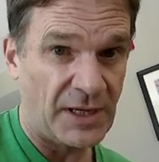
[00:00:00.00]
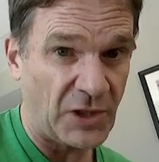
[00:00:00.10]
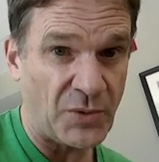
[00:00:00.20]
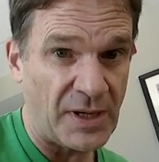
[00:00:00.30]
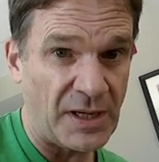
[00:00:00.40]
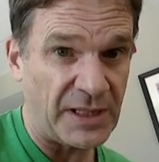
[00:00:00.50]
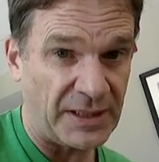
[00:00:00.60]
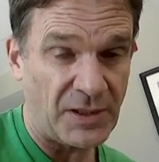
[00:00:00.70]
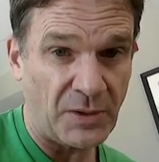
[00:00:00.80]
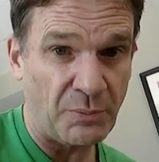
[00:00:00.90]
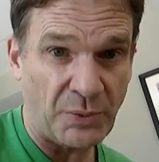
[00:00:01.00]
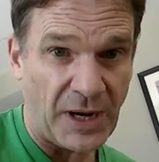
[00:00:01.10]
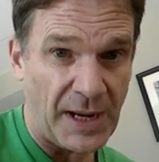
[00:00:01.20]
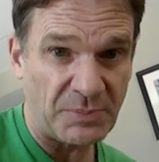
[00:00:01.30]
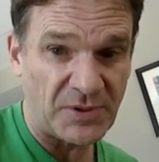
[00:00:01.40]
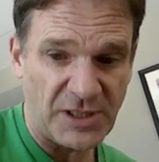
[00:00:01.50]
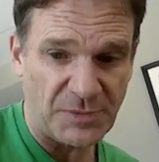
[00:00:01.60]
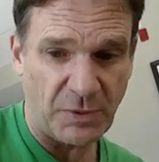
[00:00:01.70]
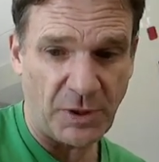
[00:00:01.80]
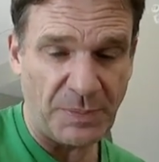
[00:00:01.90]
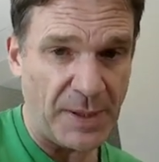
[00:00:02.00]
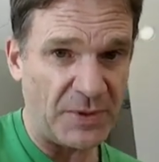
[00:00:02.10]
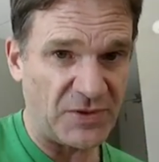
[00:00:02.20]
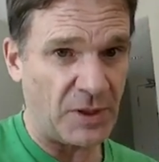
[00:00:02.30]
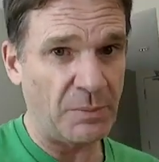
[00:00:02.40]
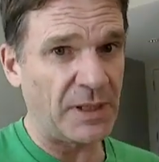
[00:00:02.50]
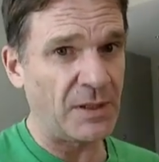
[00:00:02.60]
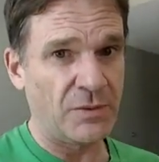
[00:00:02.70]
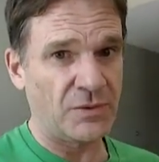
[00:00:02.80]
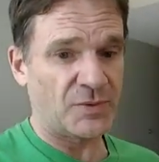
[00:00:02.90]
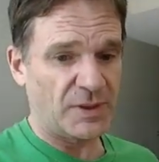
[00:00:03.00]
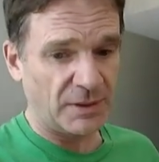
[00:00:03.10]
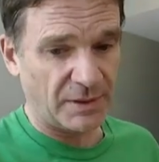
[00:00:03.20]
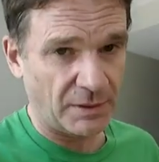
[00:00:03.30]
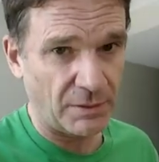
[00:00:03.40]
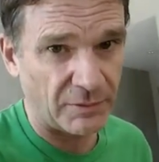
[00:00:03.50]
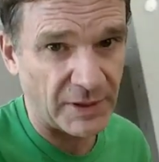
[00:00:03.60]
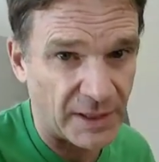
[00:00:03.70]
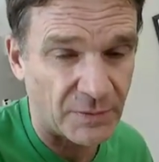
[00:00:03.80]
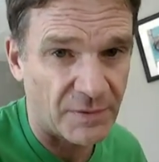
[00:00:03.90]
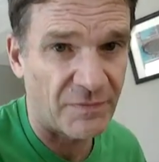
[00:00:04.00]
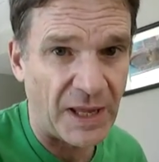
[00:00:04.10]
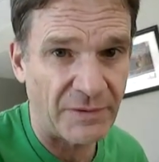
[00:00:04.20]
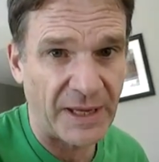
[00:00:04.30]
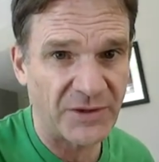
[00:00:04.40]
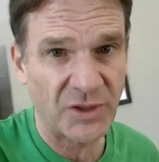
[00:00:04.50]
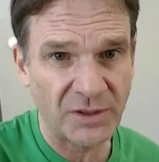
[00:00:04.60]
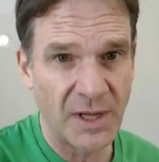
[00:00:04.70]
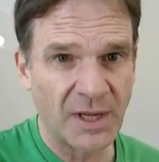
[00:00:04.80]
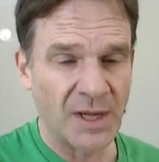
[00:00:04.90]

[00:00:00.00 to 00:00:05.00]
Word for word: Hillary Clinton, perhaps, his her people, somebody who's really, you know, the Hillary Foundation.